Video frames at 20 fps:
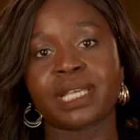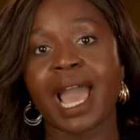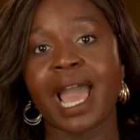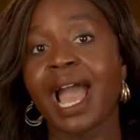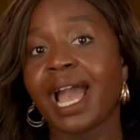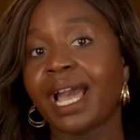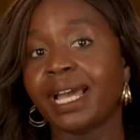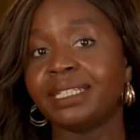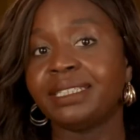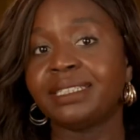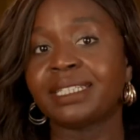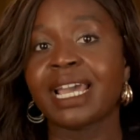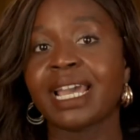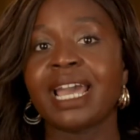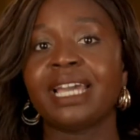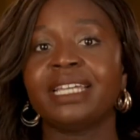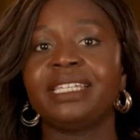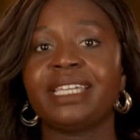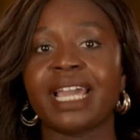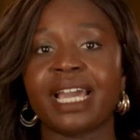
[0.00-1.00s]
and
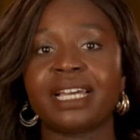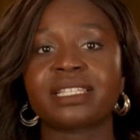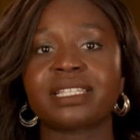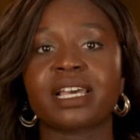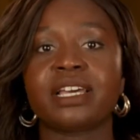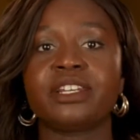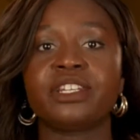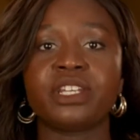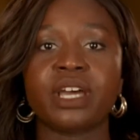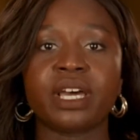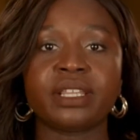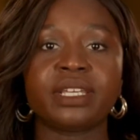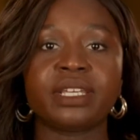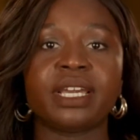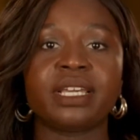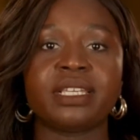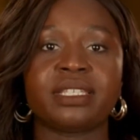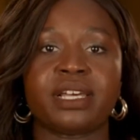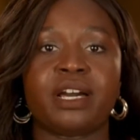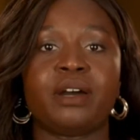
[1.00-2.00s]
yet another
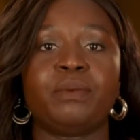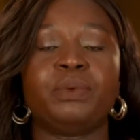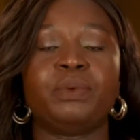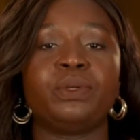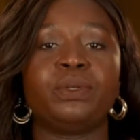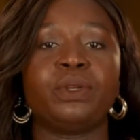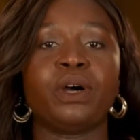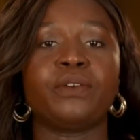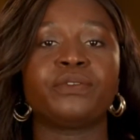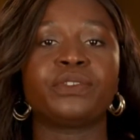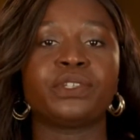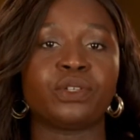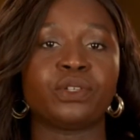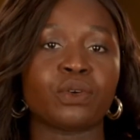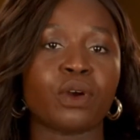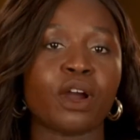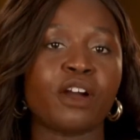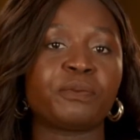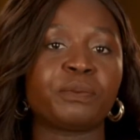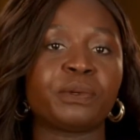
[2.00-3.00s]
example of the
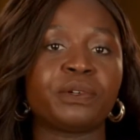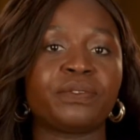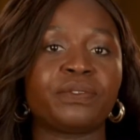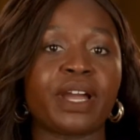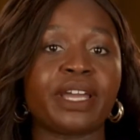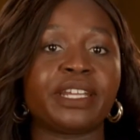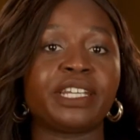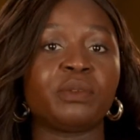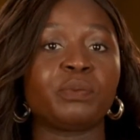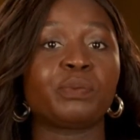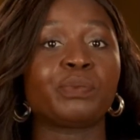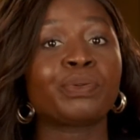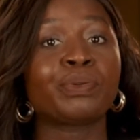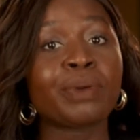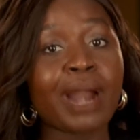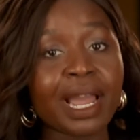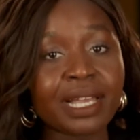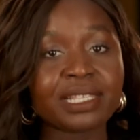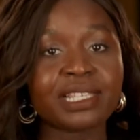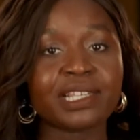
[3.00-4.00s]
Graph providing
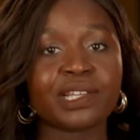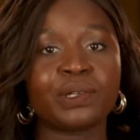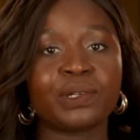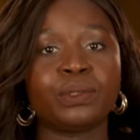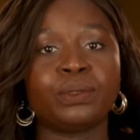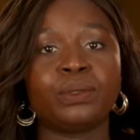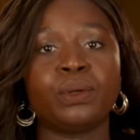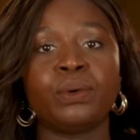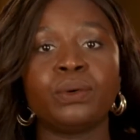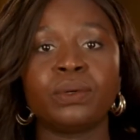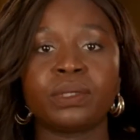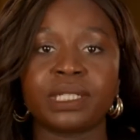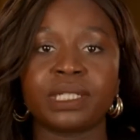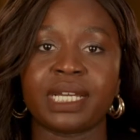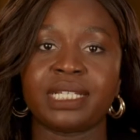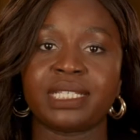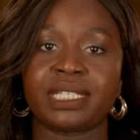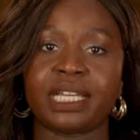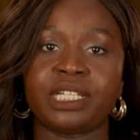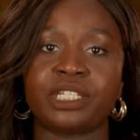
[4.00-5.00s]
practical
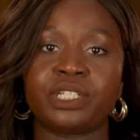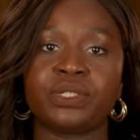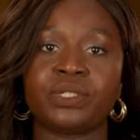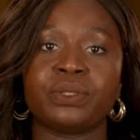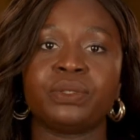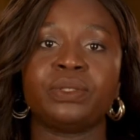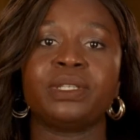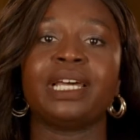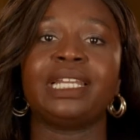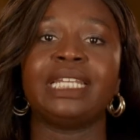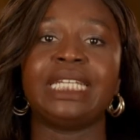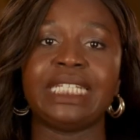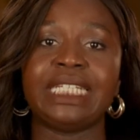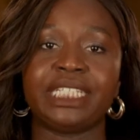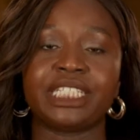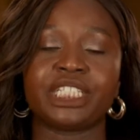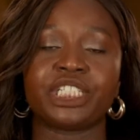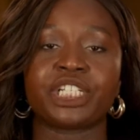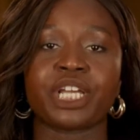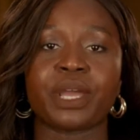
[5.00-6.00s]
organizational
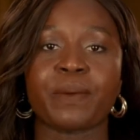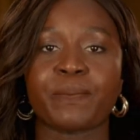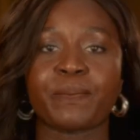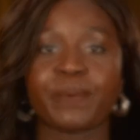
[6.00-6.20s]
leadership.